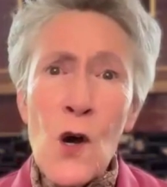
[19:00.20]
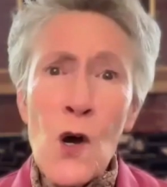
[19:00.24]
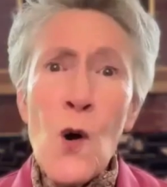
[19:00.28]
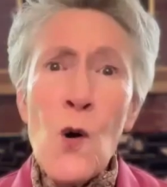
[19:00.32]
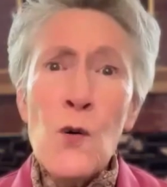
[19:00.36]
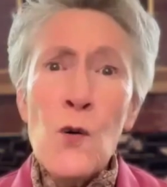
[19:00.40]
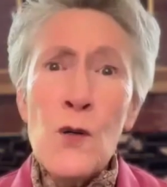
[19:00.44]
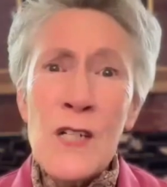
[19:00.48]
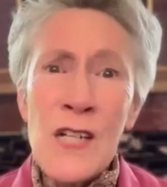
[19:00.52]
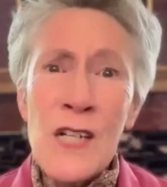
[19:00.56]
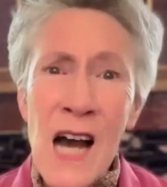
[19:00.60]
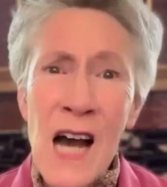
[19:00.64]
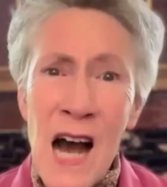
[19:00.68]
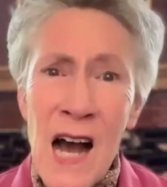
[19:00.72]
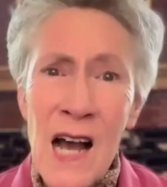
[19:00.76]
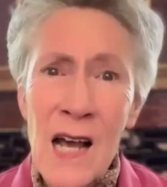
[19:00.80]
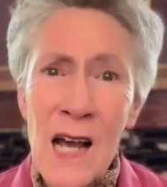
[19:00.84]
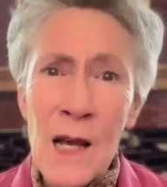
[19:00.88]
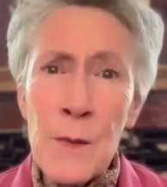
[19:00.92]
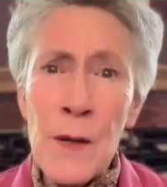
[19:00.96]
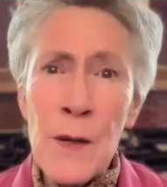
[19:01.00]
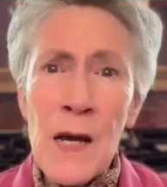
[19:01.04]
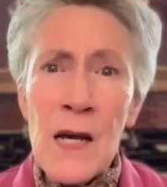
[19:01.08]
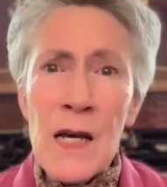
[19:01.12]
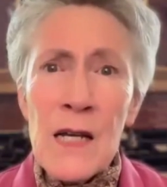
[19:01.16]
no
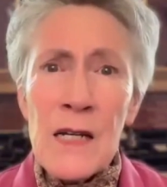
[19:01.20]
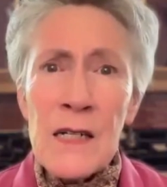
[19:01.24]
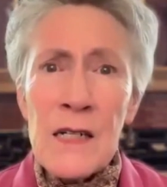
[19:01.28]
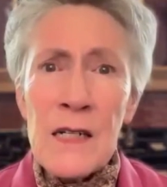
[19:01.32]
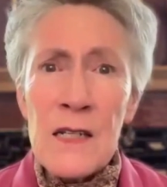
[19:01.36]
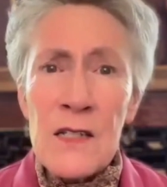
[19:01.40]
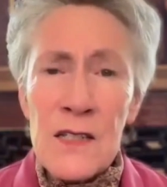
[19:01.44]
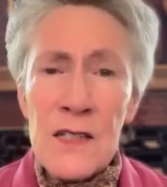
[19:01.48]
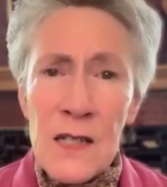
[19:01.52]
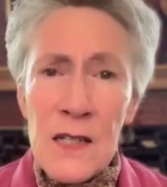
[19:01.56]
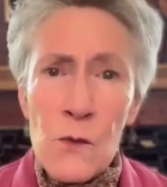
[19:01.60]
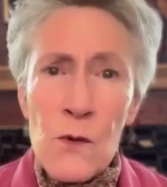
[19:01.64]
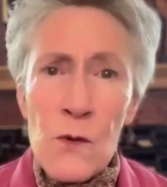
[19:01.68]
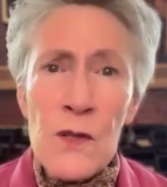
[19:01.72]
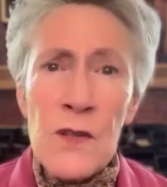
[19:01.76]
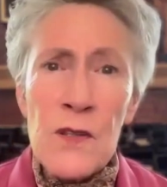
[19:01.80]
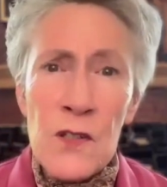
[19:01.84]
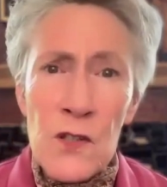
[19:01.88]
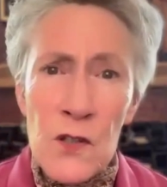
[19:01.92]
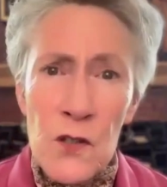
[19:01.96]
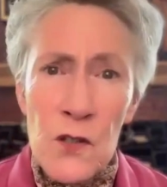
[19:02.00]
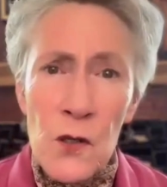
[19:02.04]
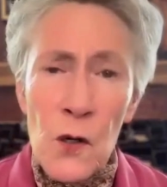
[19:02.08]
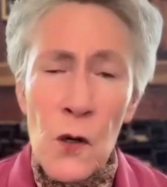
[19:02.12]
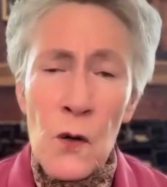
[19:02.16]
time to sit with
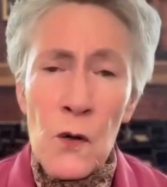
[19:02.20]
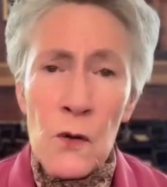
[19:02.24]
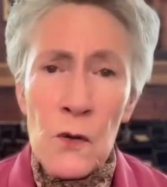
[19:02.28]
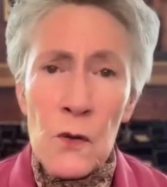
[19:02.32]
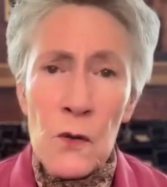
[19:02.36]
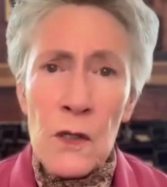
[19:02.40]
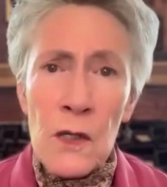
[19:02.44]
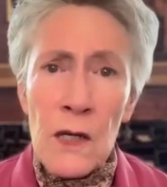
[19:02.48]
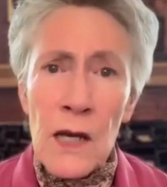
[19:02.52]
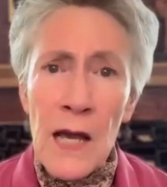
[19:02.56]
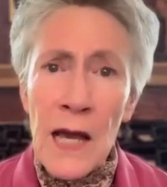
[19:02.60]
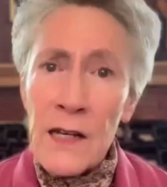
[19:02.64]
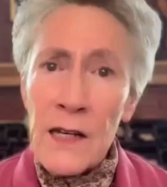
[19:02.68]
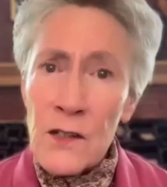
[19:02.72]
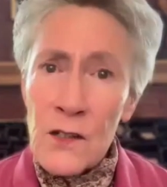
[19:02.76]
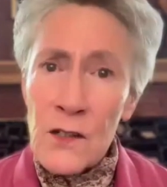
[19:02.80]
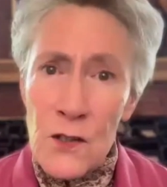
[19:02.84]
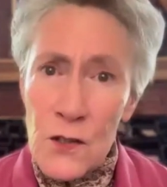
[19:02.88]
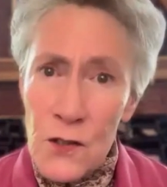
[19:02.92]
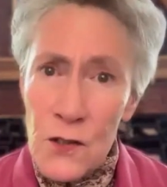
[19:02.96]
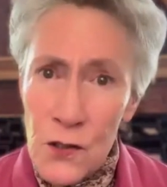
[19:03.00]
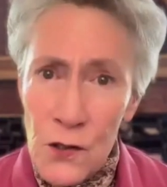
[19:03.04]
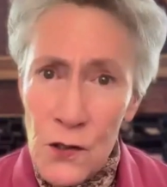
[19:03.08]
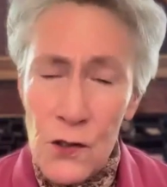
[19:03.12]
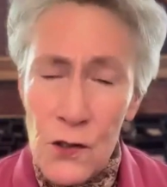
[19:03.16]
the soul and
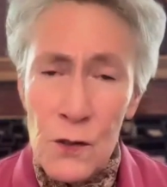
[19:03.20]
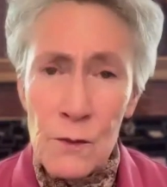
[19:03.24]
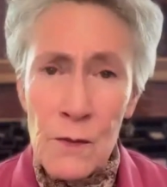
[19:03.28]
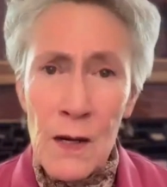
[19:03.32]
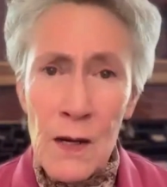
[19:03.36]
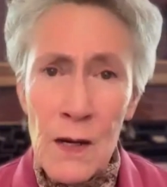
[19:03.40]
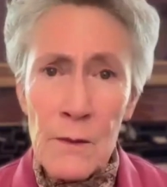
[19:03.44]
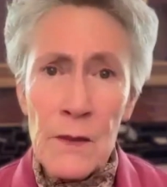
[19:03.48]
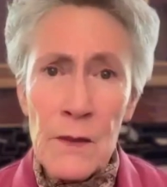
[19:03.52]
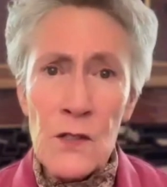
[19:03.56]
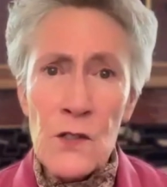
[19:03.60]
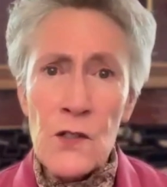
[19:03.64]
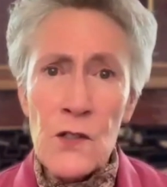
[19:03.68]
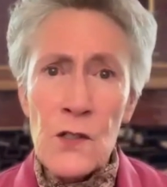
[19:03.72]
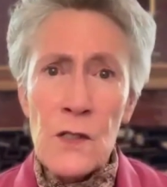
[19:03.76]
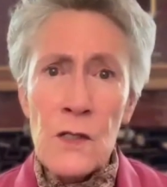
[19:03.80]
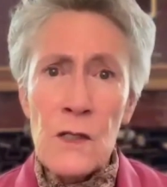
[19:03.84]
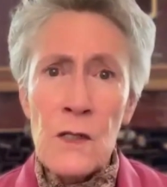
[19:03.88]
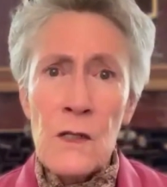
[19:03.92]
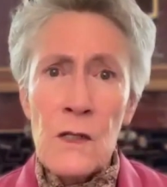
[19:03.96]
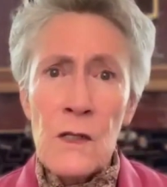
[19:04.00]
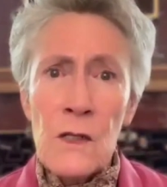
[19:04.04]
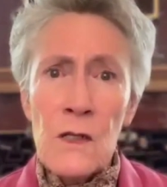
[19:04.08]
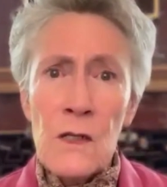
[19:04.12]
discern my mission.